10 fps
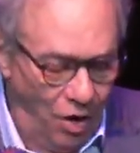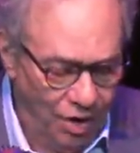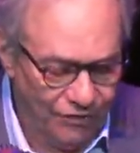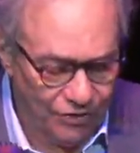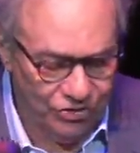
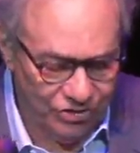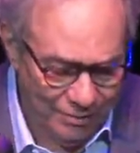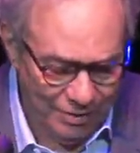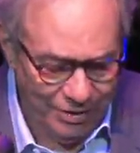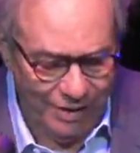off her
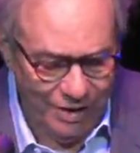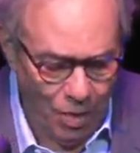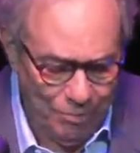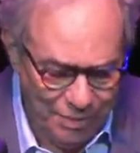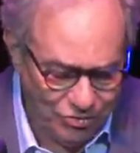similarly
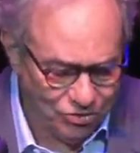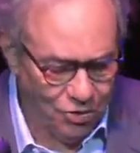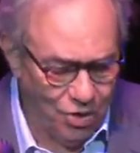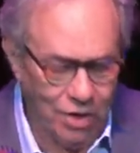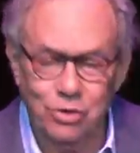obese
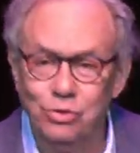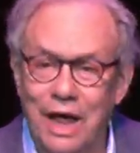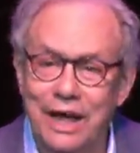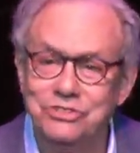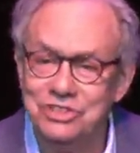dog who
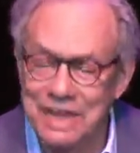lies